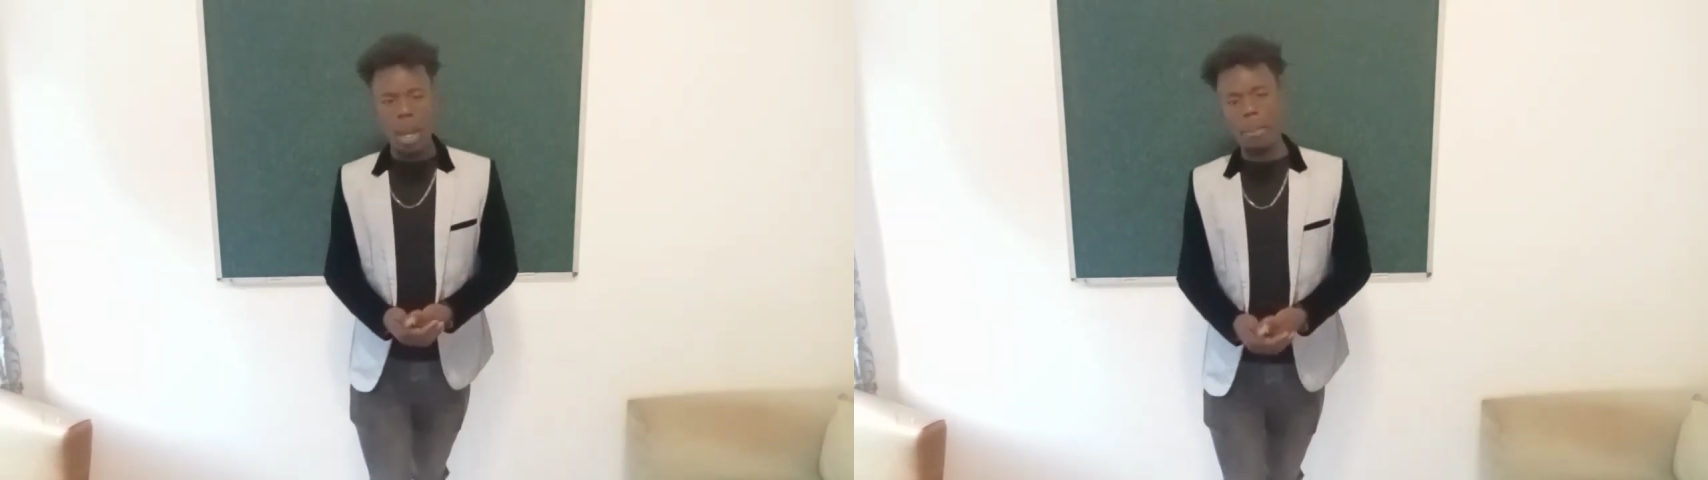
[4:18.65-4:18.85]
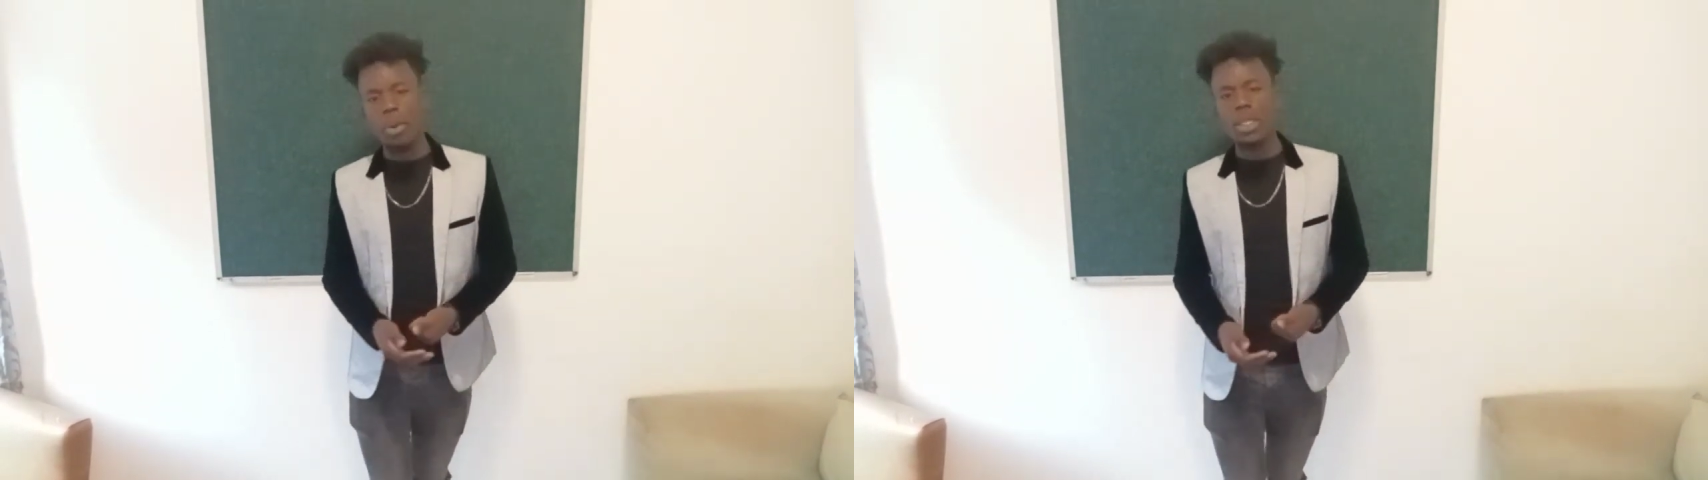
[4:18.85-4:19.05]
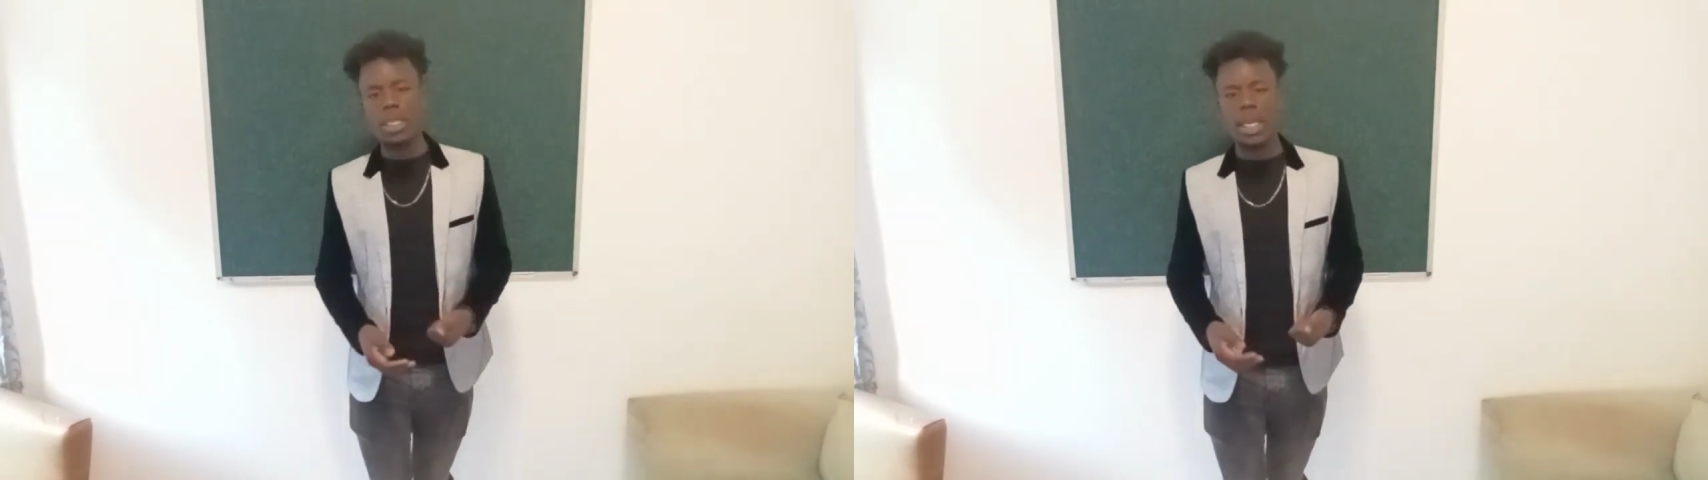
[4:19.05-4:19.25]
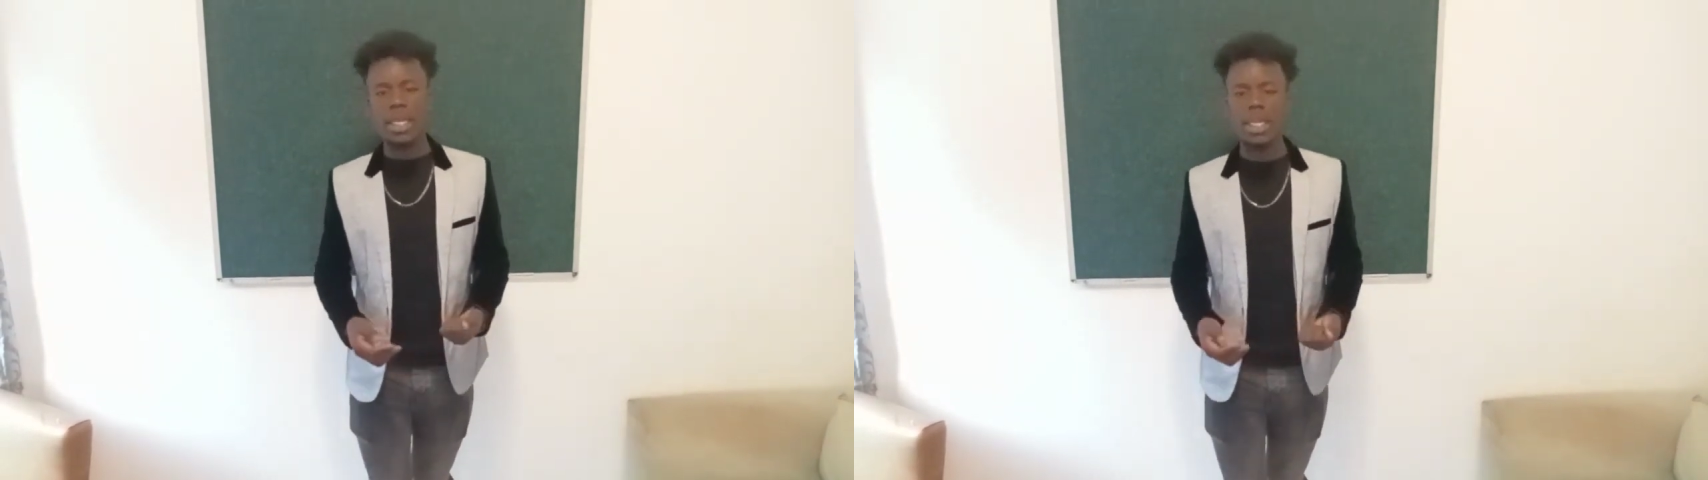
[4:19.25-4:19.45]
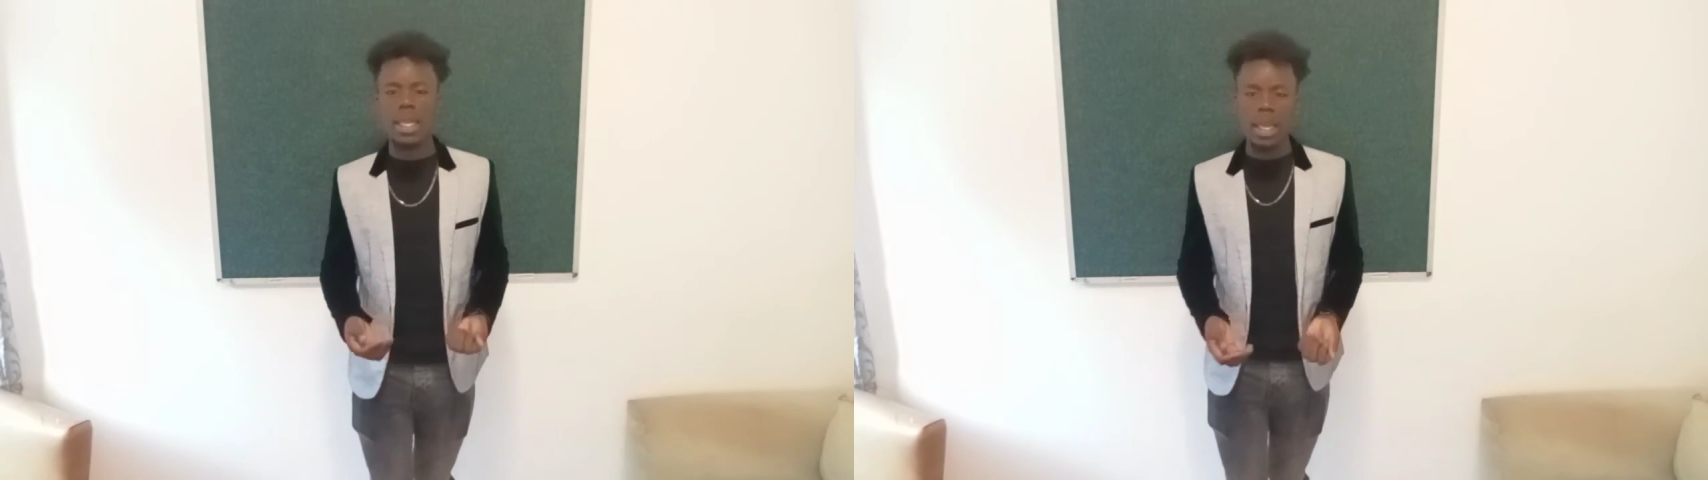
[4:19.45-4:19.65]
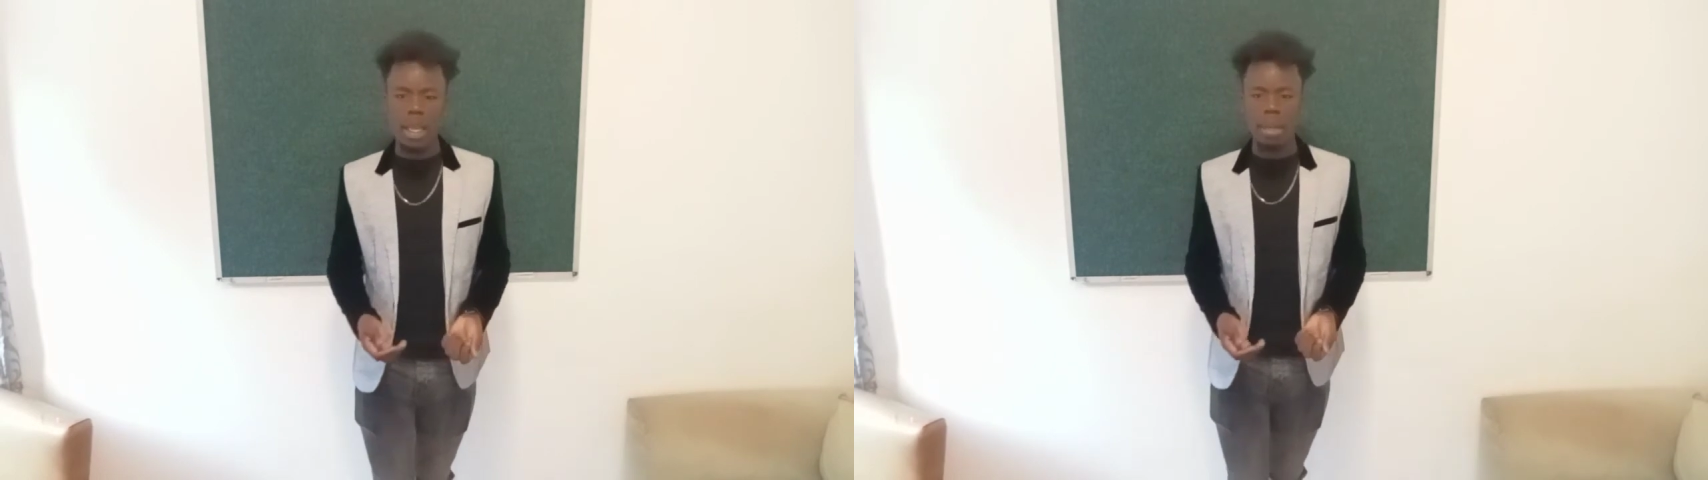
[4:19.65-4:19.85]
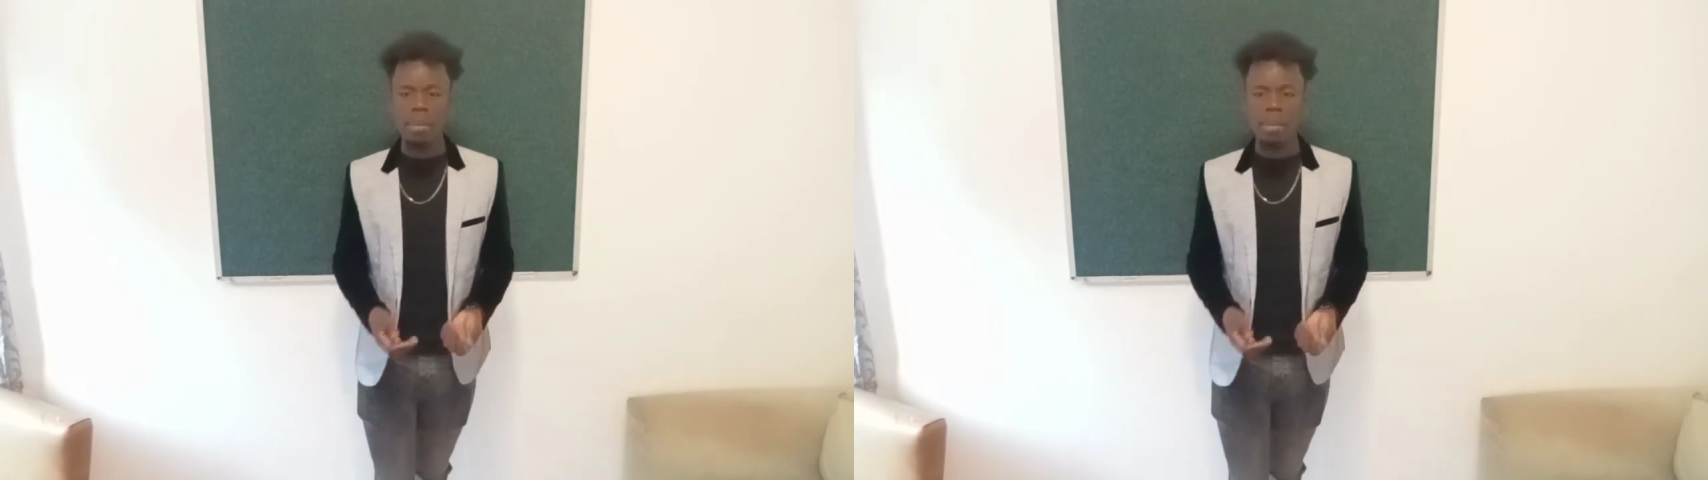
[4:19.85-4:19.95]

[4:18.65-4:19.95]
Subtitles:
are pointing at an angle,